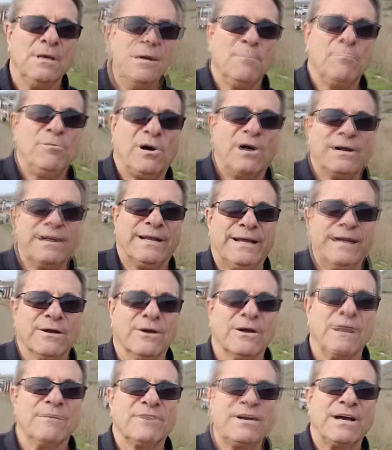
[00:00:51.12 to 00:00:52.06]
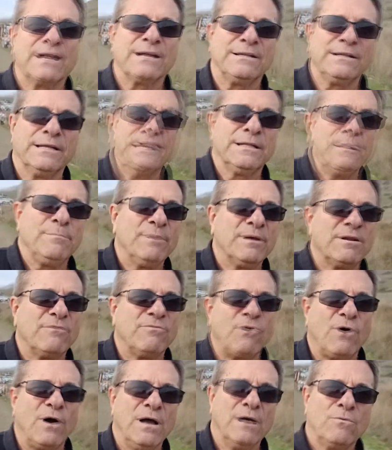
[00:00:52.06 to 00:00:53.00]
part here. I've got a little bit of
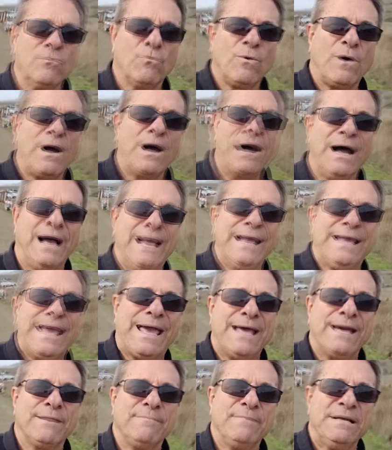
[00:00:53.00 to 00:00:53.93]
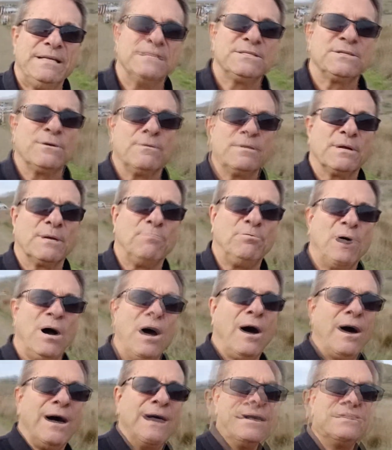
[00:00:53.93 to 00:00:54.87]
a hike ahead of me, so I'm going to
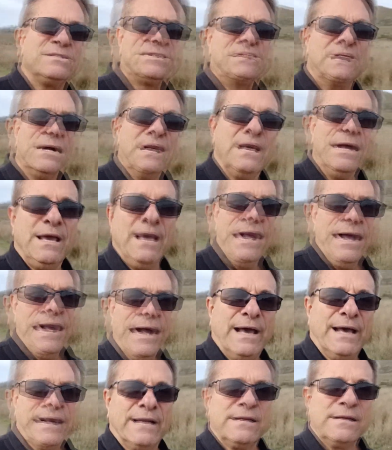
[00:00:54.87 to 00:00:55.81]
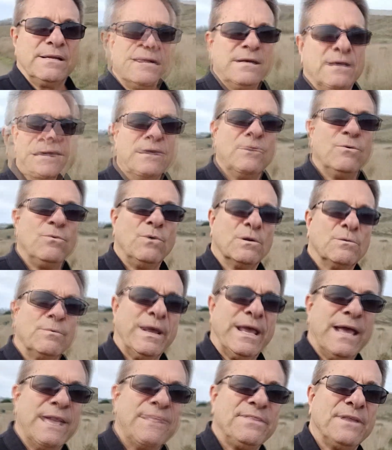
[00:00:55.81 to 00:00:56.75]
pause, and when we
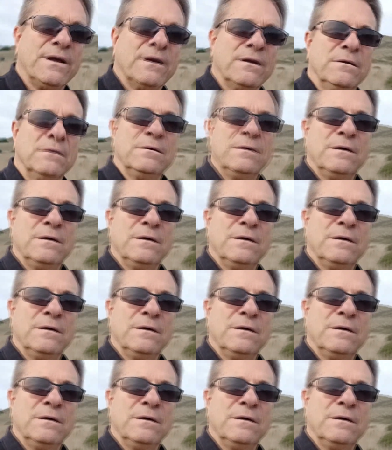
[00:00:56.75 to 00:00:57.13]
get there,